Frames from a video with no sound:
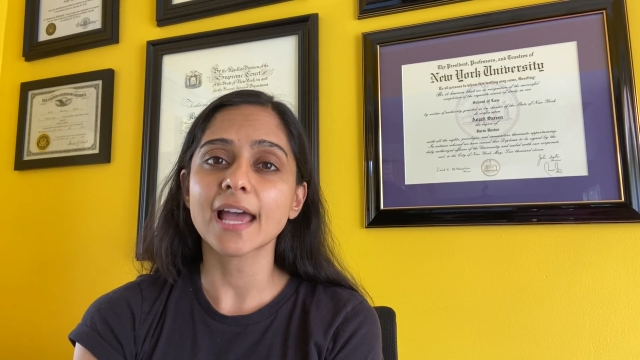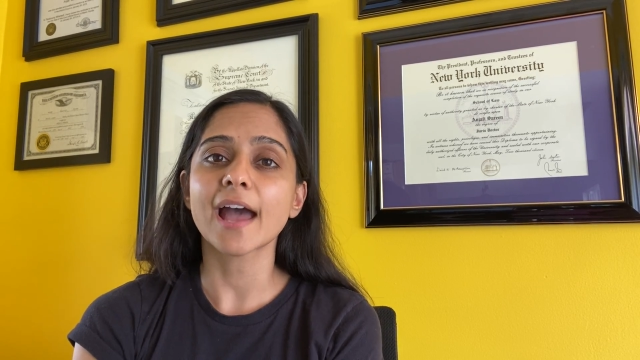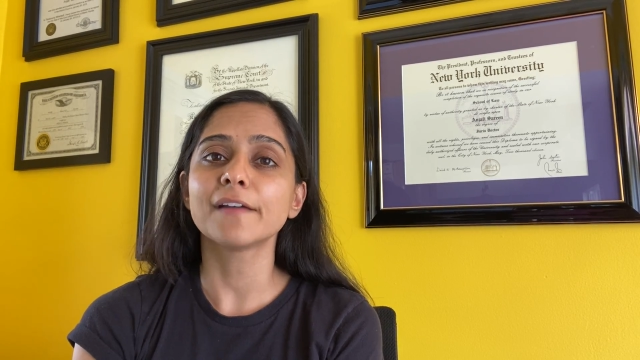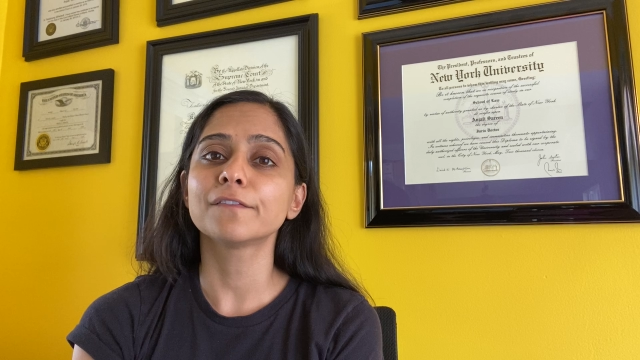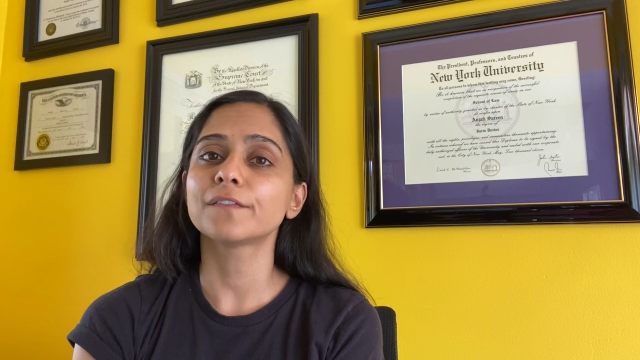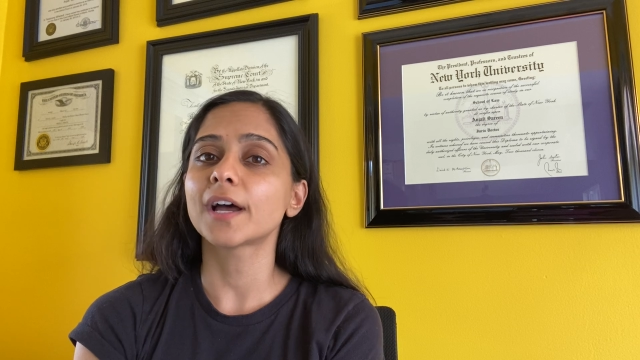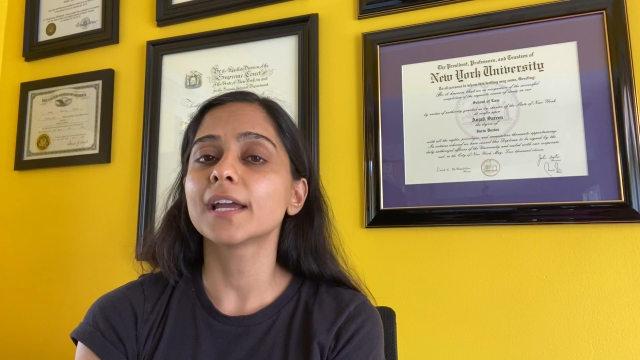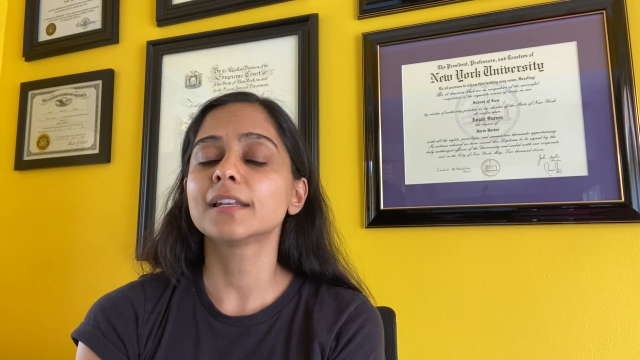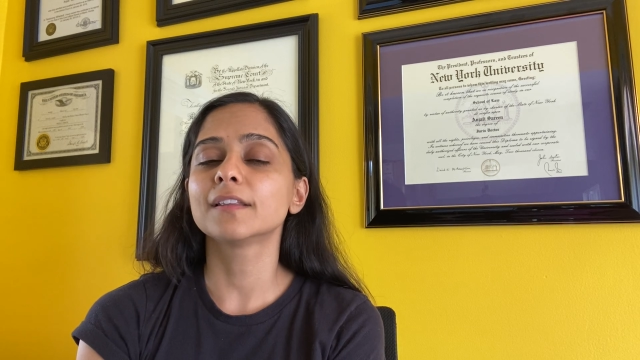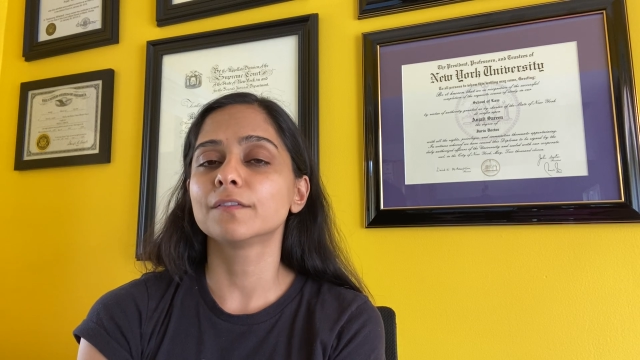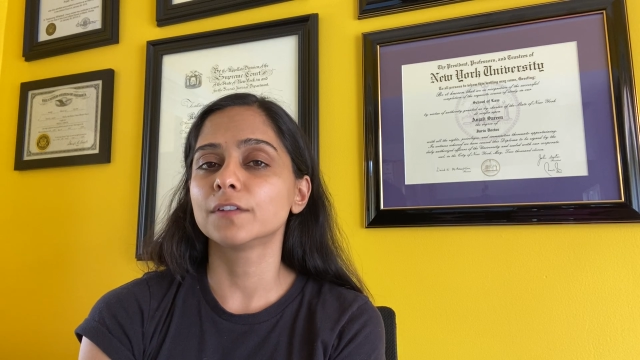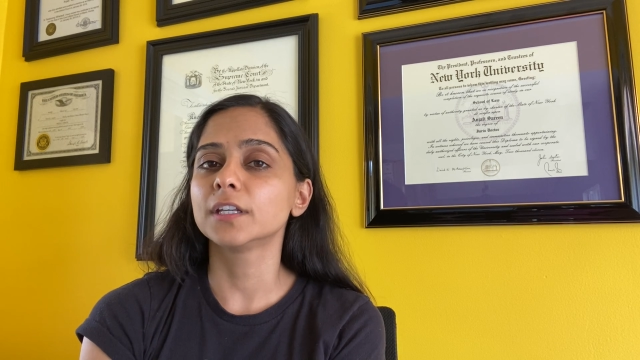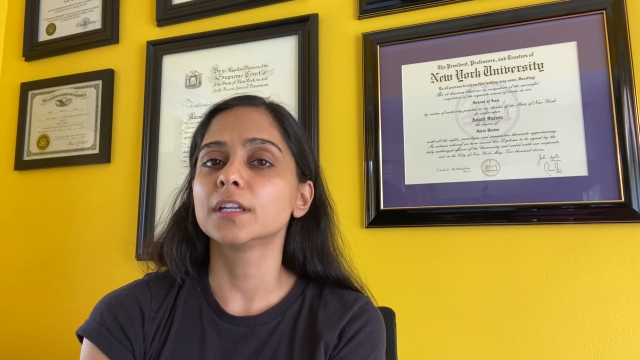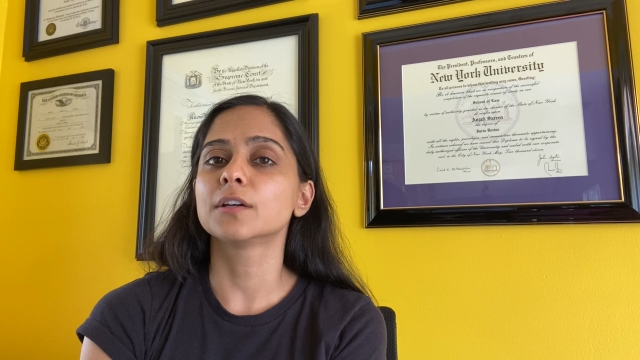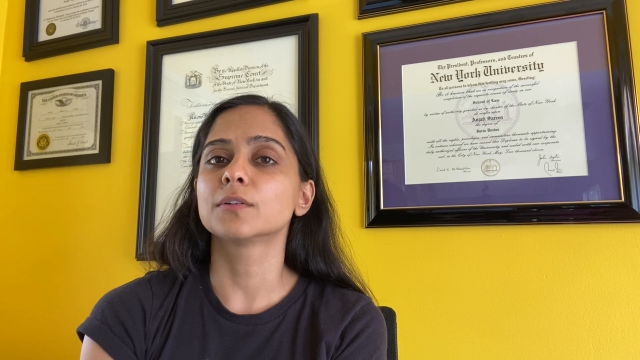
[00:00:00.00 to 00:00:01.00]
I find the
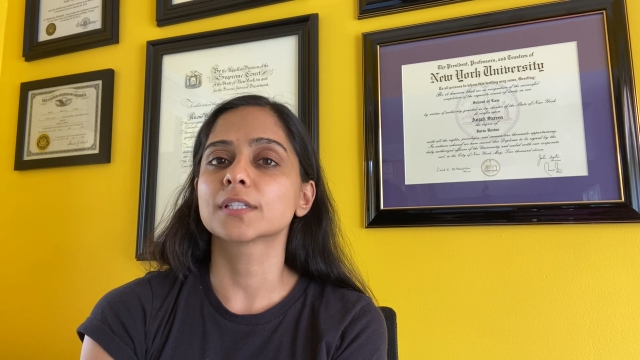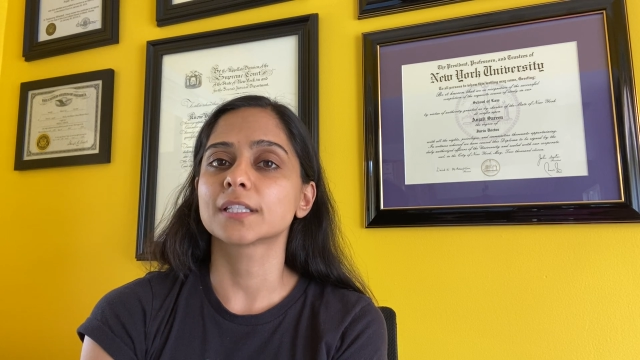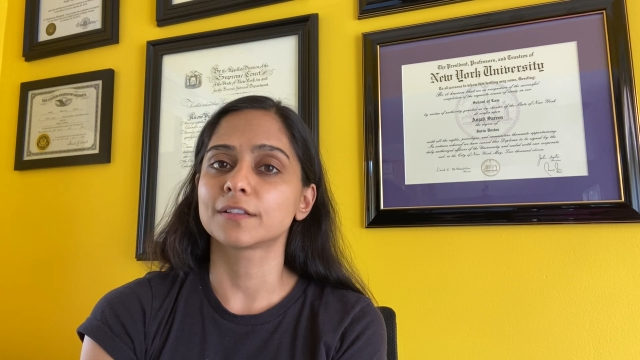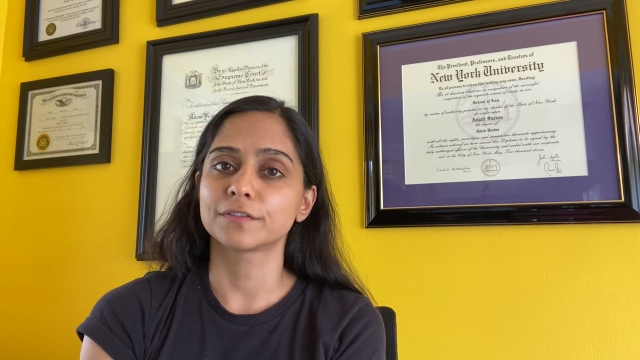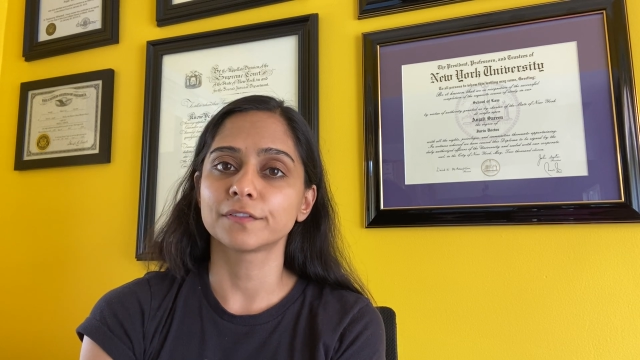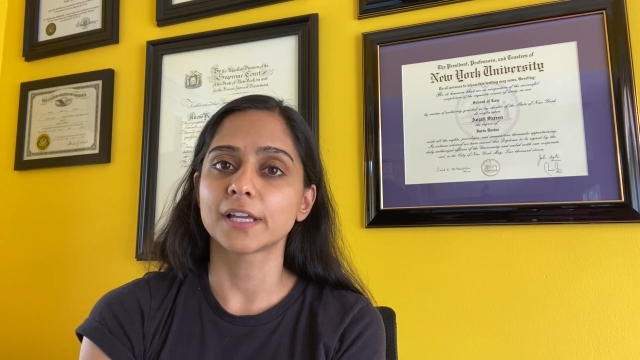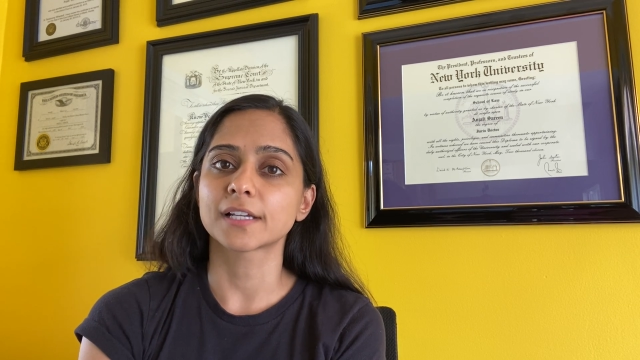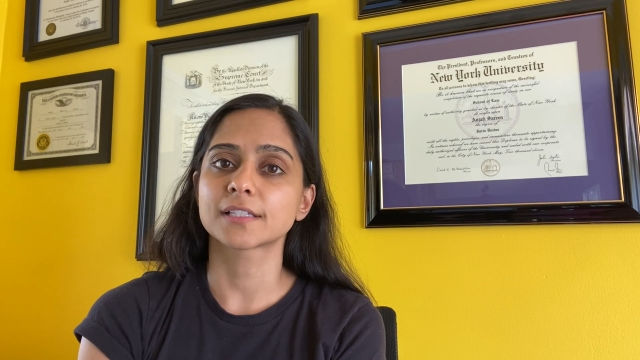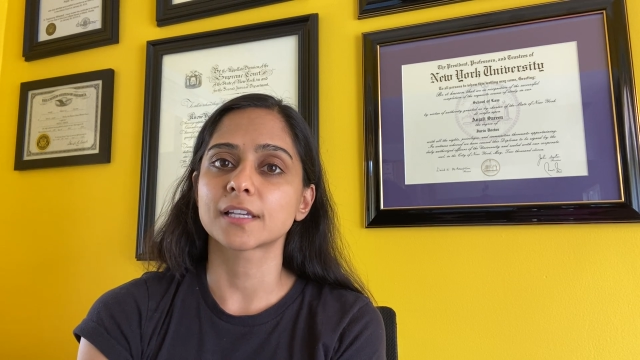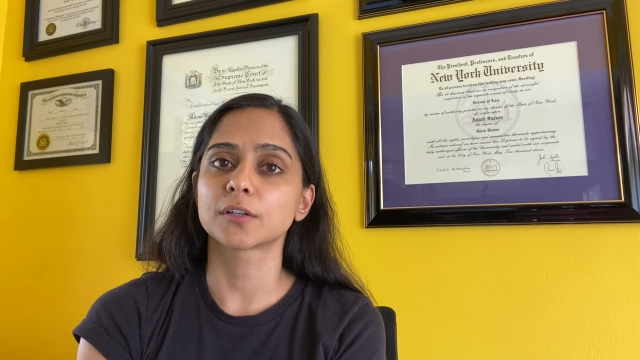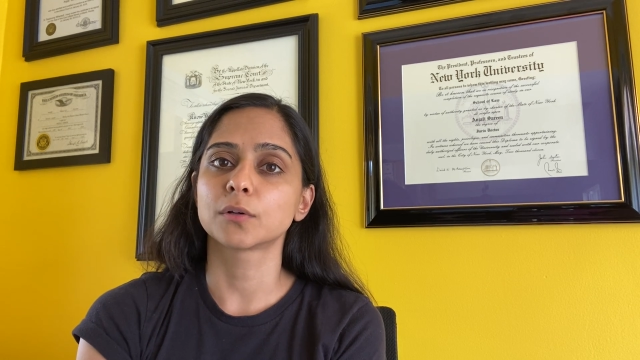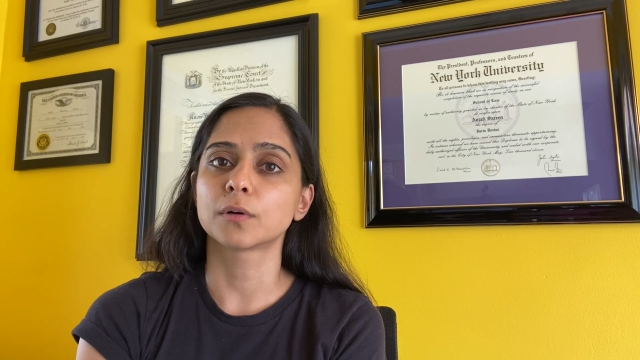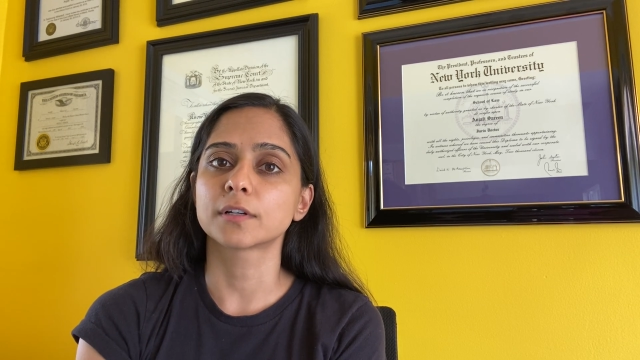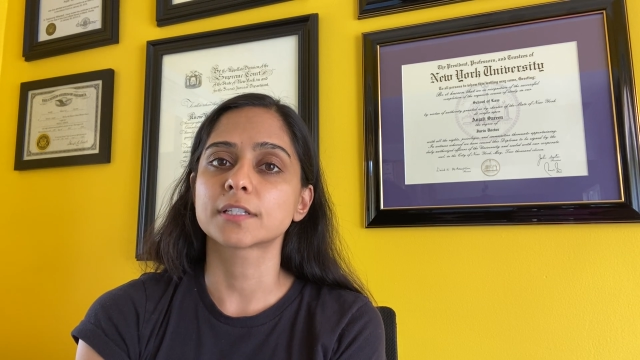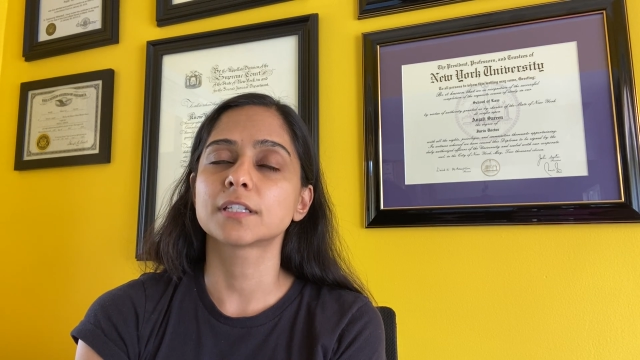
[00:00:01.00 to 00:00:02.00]
videos in the Flex Ed
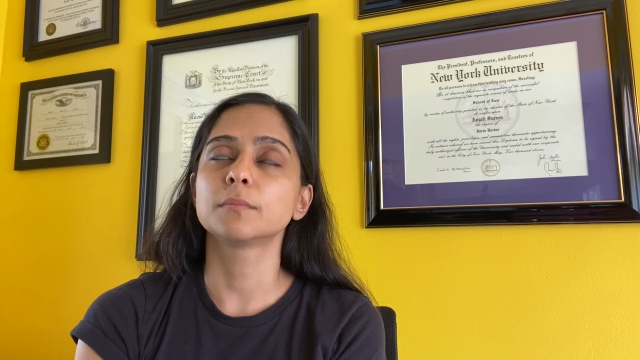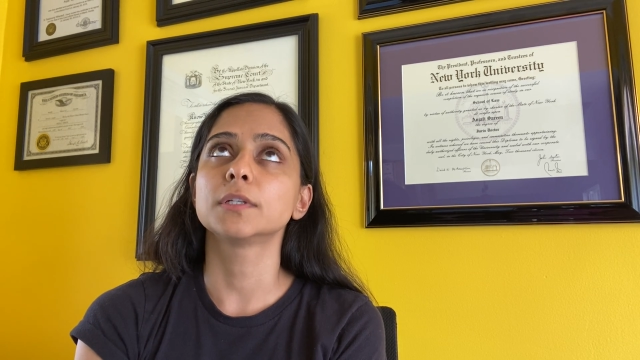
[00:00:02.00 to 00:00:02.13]
course to